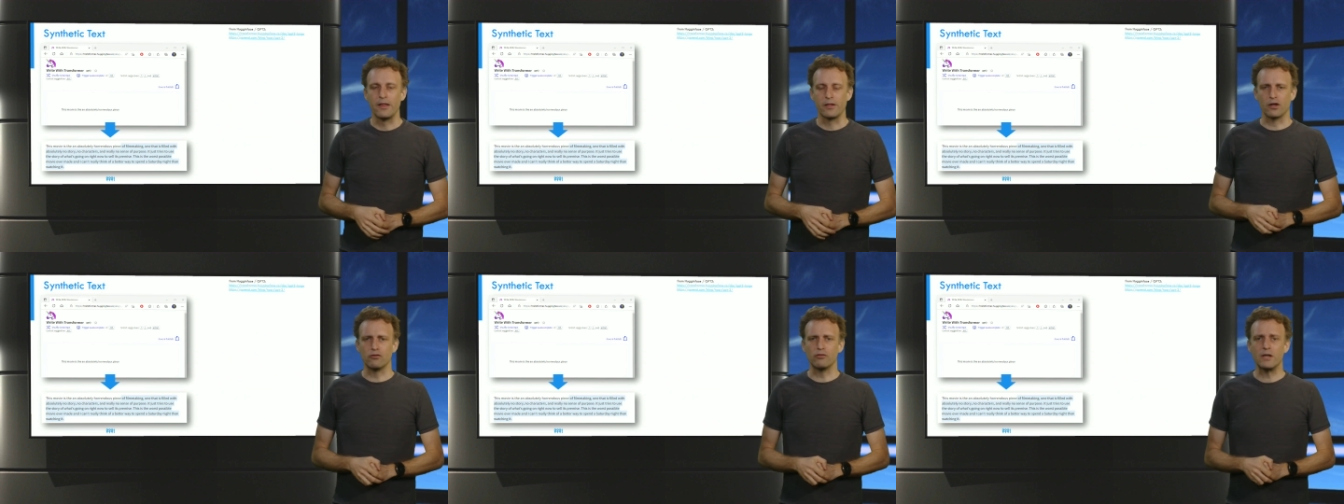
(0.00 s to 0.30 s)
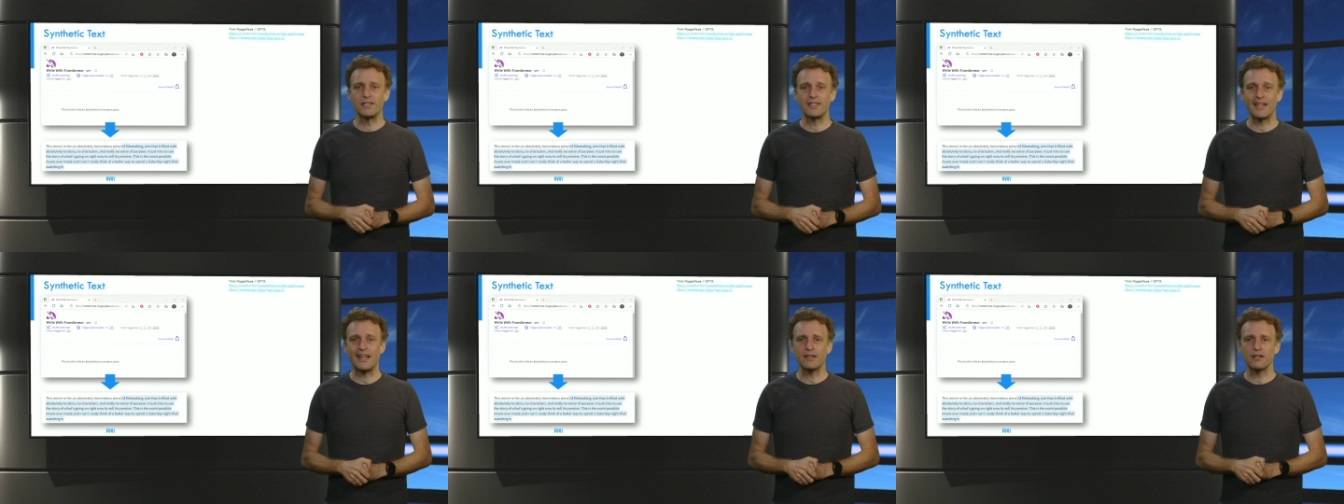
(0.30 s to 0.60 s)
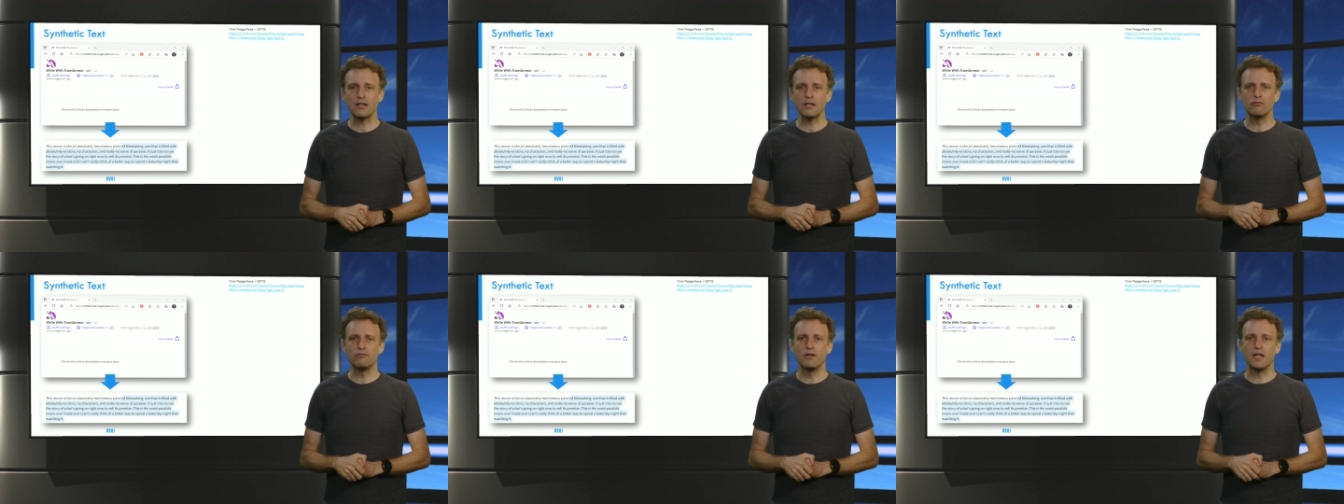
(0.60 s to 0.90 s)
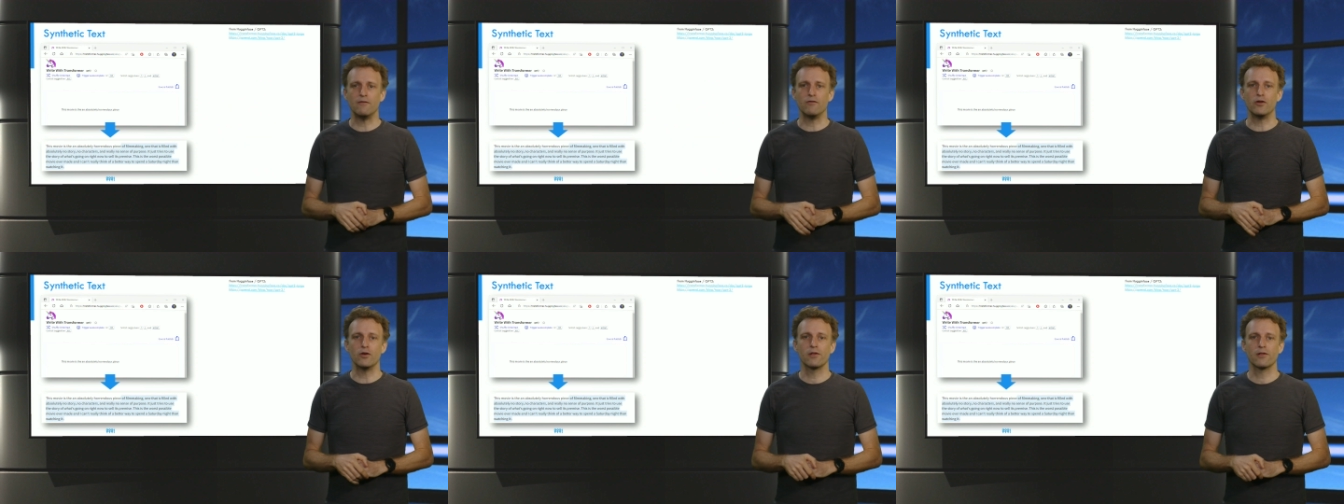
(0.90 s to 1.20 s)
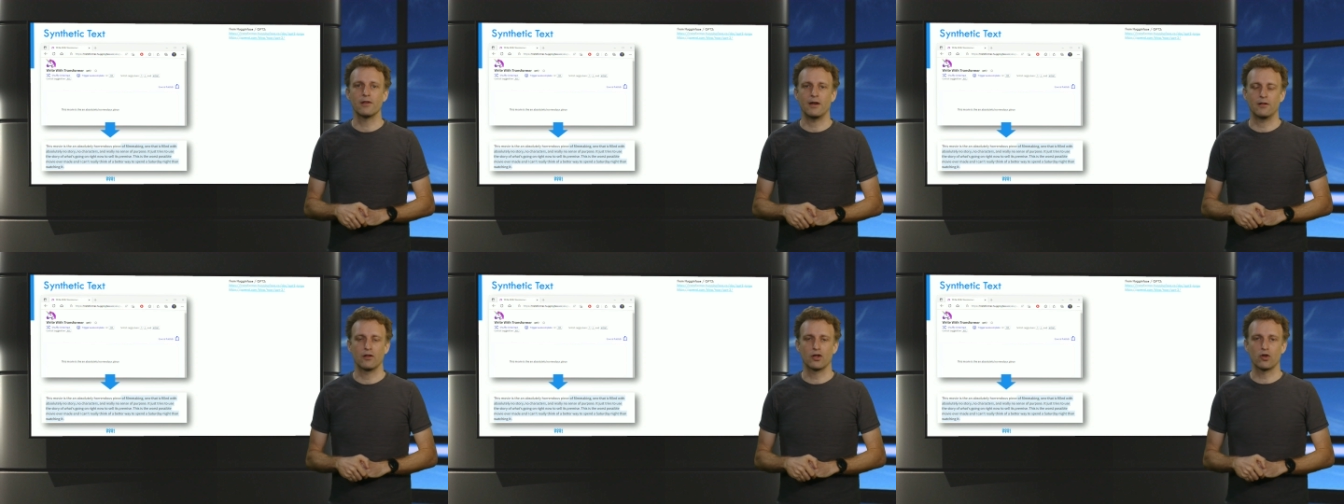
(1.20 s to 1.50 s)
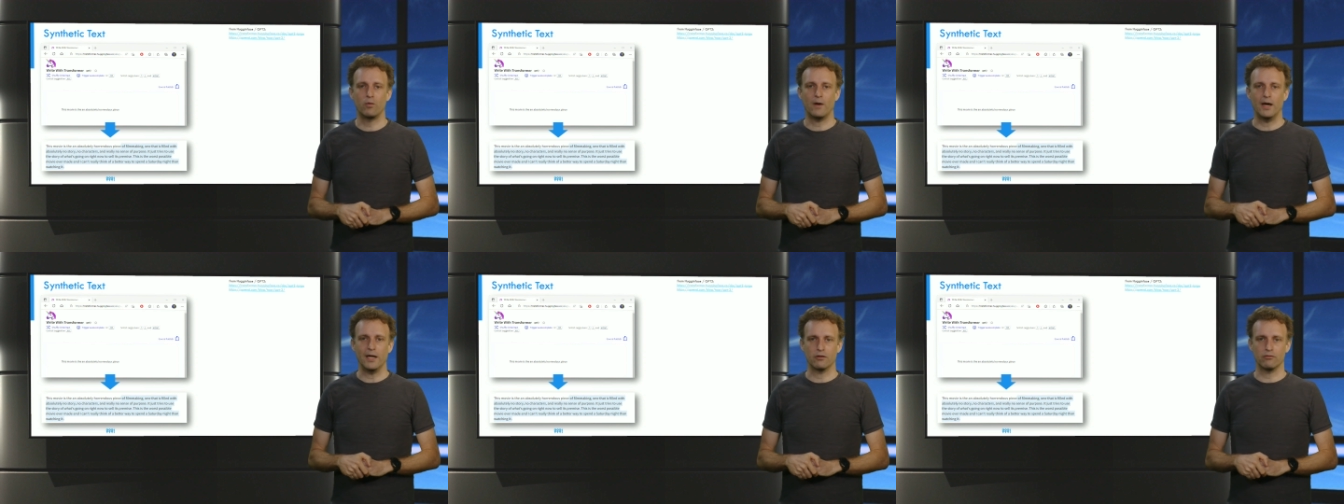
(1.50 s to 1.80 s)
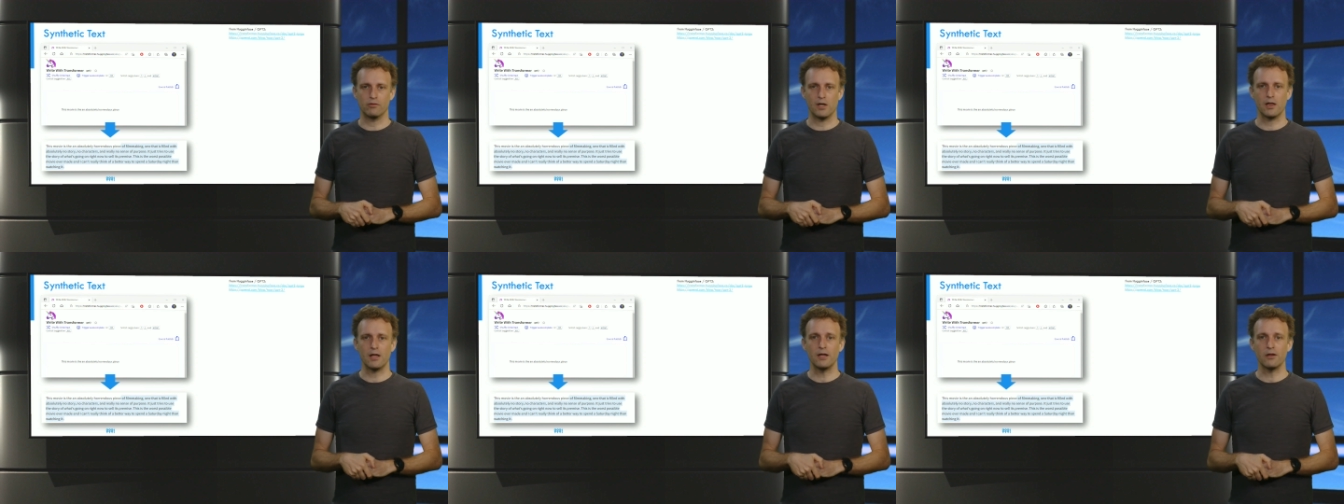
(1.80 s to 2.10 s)
The resulting review sounds quite
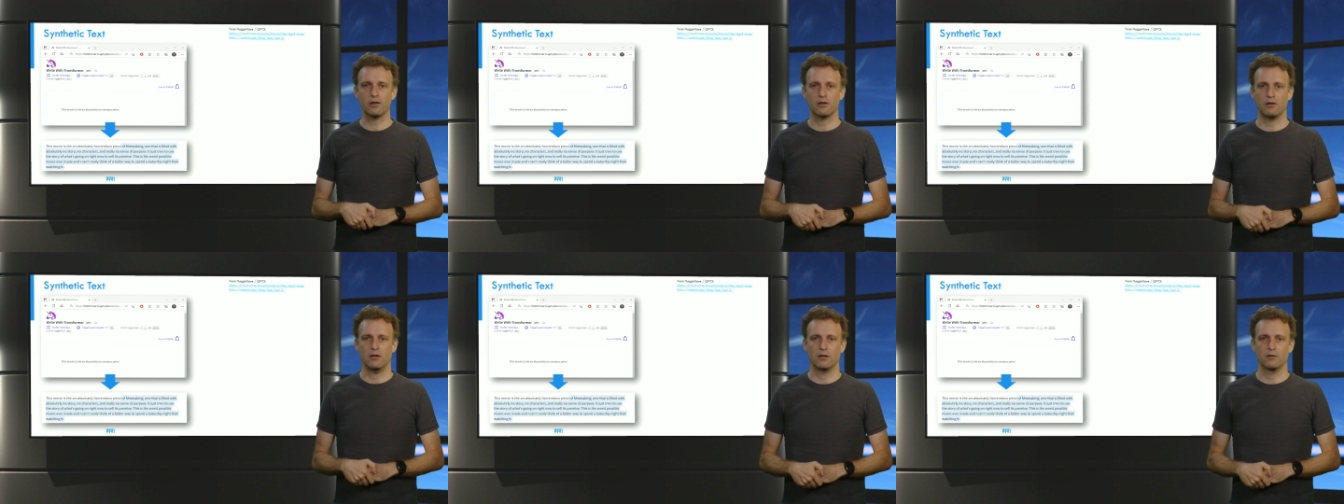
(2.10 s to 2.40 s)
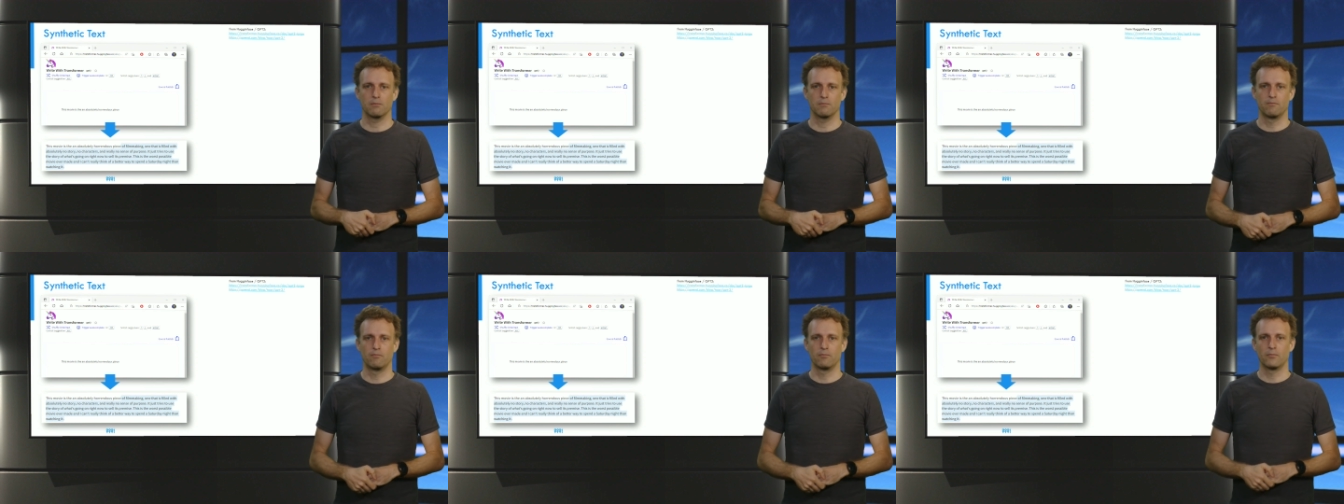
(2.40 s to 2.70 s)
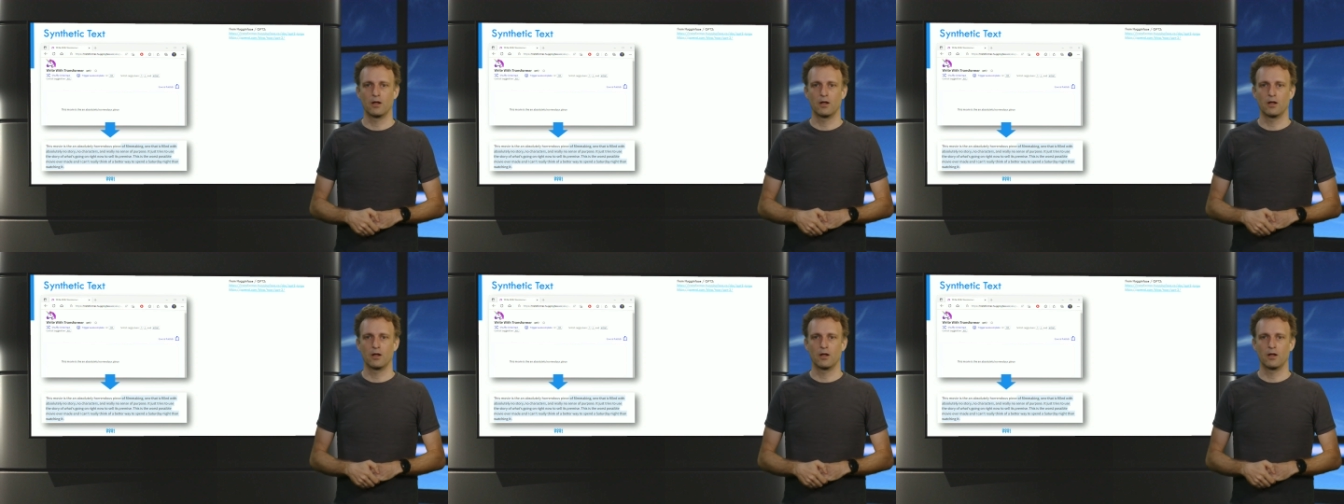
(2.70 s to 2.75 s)
realistic.